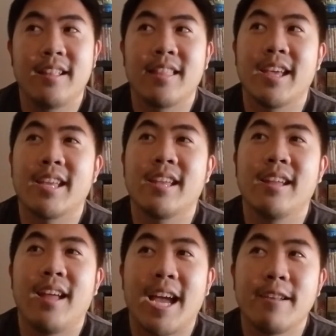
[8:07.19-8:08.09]
Like,
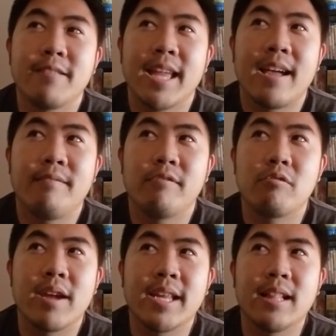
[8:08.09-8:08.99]
I know they have
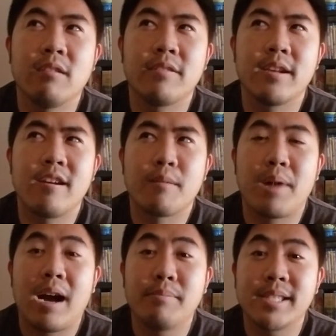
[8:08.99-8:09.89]
red glow-in-the-dark
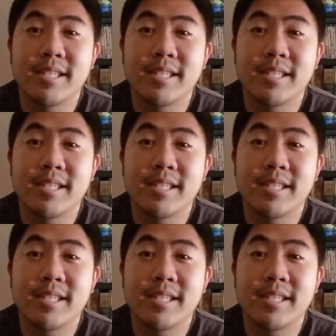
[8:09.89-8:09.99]
pops,